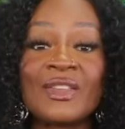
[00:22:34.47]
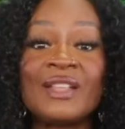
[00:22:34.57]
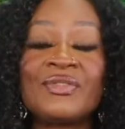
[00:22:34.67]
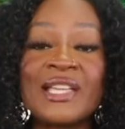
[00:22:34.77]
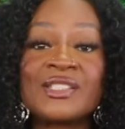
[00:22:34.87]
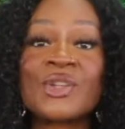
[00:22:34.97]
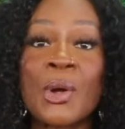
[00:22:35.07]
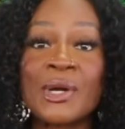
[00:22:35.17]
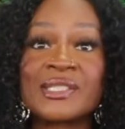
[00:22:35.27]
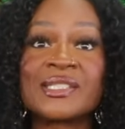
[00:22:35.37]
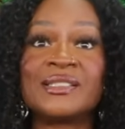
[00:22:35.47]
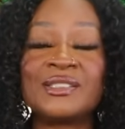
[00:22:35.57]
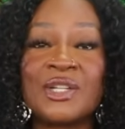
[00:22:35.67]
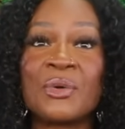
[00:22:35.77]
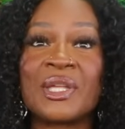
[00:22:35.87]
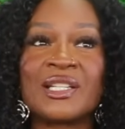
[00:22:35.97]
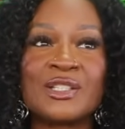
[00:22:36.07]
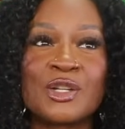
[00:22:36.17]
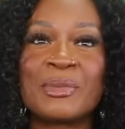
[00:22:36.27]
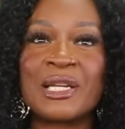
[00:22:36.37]
they started to, you know, get a
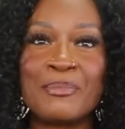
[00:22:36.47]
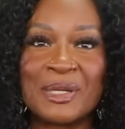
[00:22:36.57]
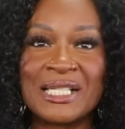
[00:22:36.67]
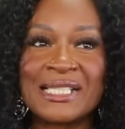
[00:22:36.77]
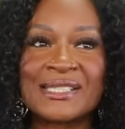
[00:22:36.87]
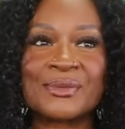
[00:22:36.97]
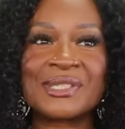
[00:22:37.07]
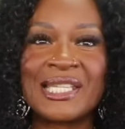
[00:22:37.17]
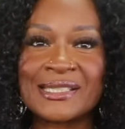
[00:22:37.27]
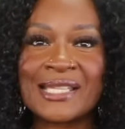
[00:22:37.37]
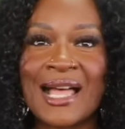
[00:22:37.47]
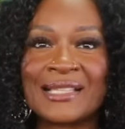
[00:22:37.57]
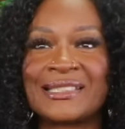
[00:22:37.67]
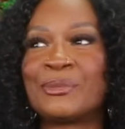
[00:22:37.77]
little bit of buzz on TikTok.